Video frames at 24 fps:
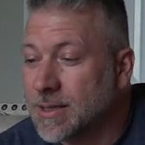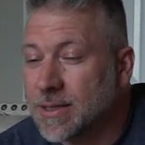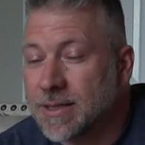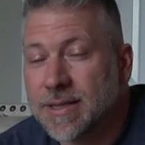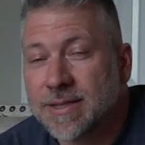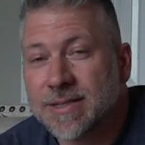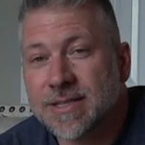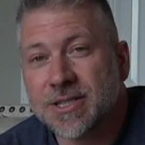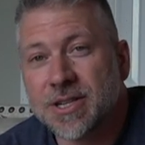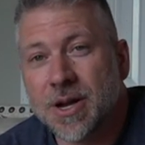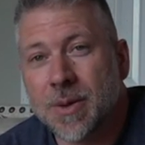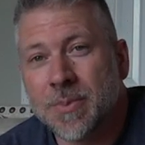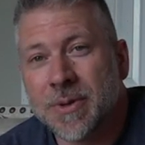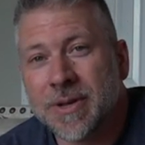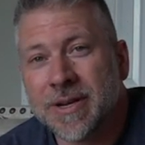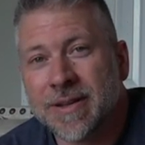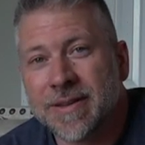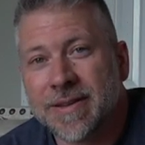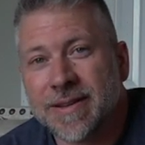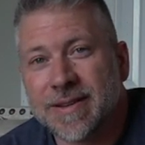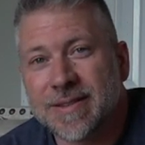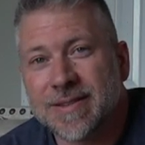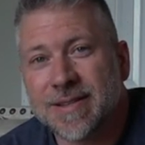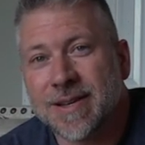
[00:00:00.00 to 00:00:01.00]
let's jump into
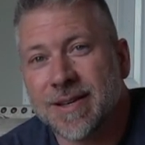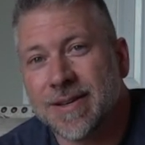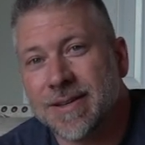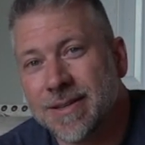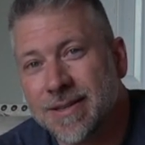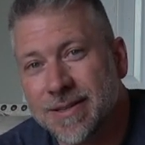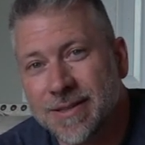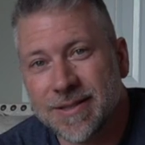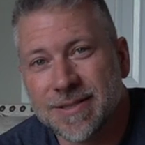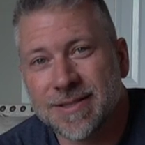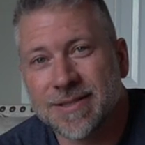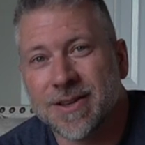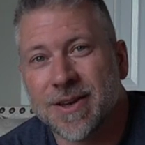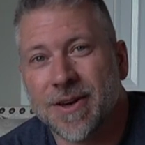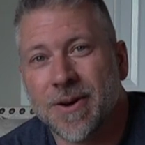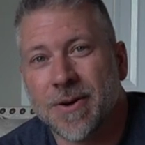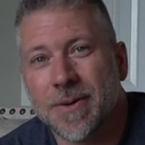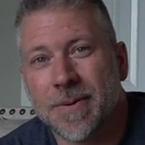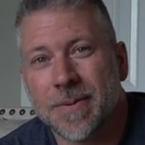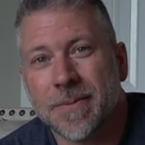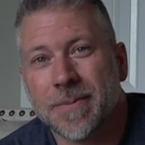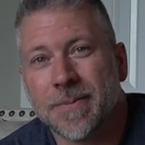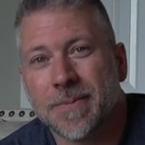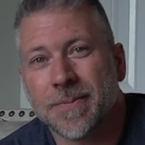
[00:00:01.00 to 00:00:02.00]
this. Let's go.
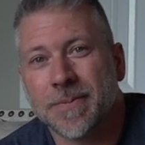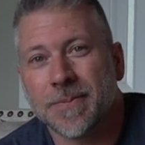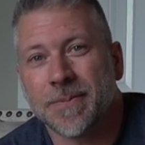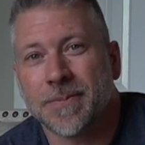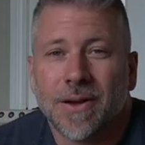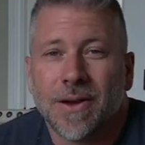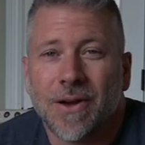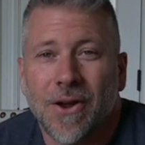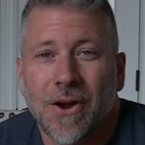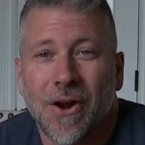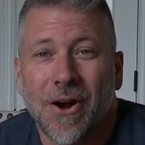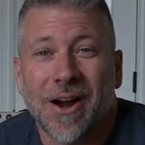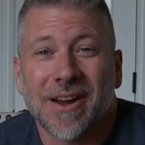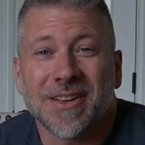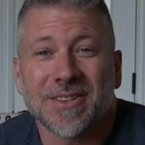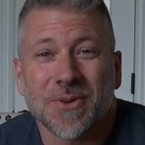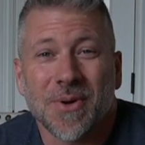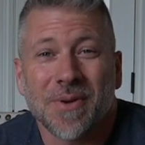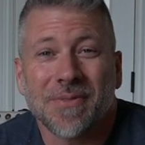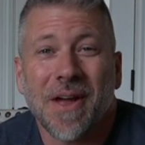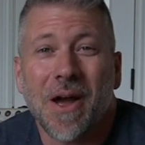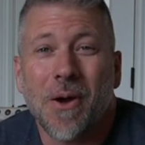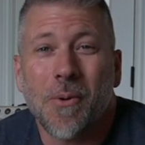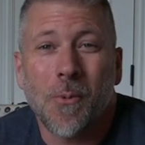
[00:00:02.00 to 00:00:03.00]
All right,
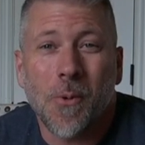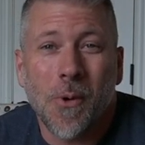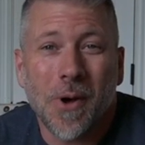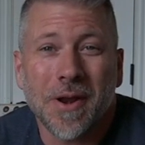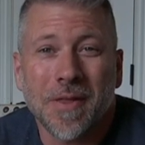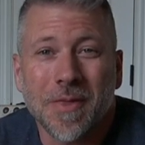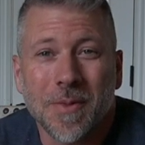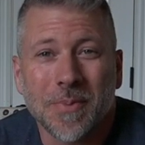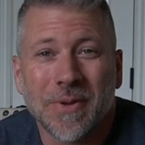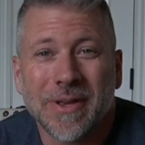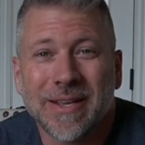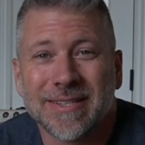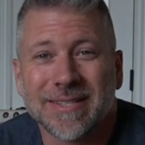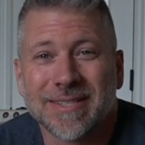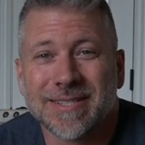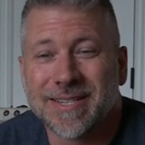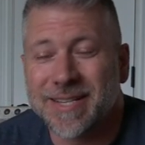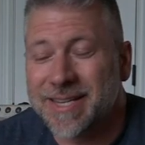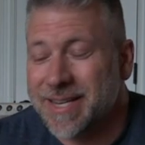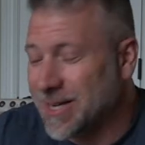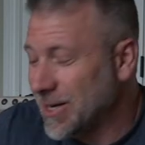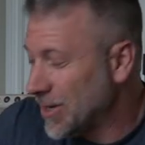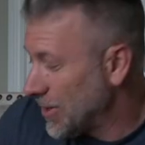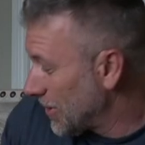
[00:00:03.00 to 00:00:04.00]
so I've got one of the pieces
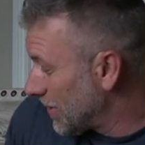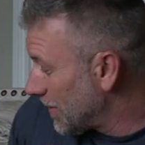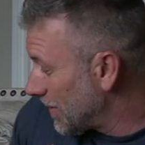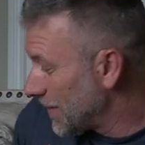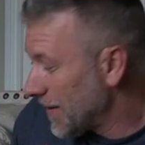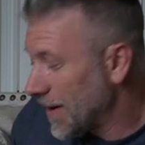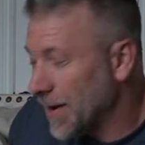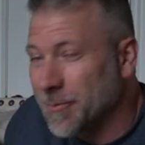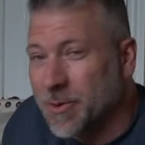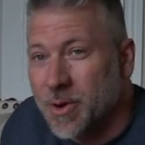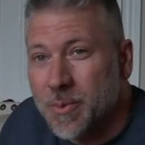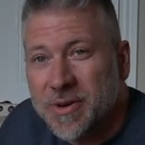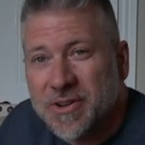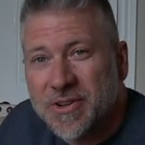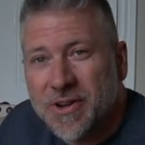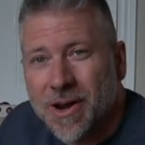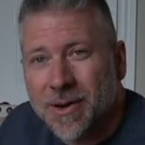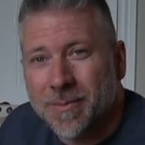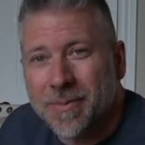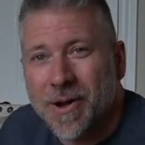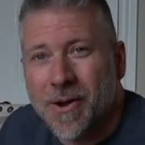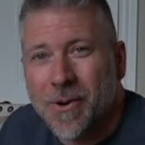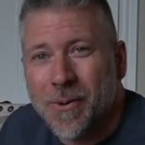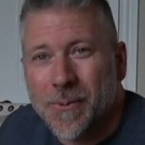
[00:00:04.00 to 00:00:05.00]
of gear that I'm gonna be
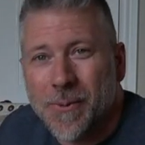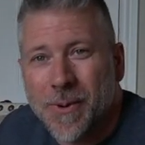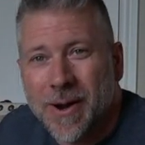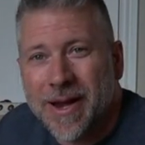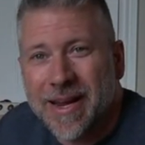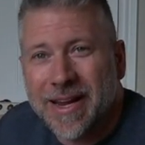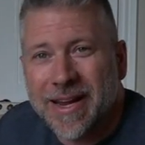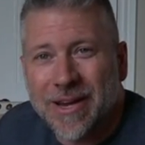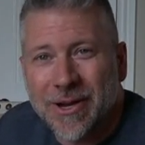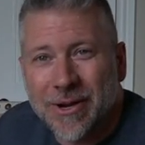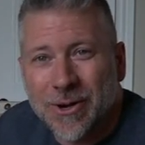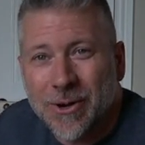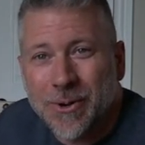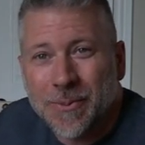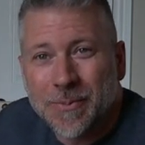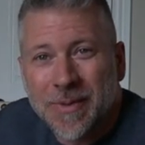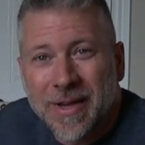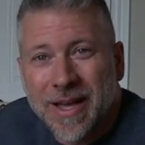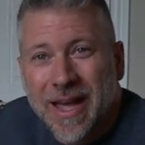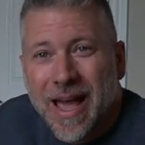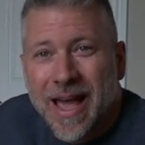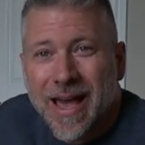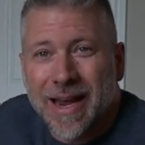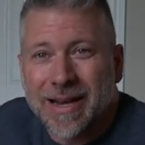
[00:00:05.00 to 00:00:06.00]
talking about right here,
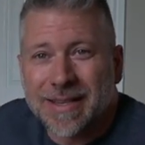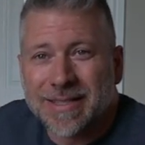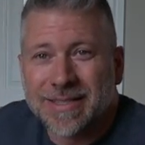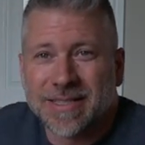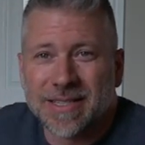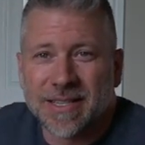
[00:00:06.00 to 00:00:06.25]
and it's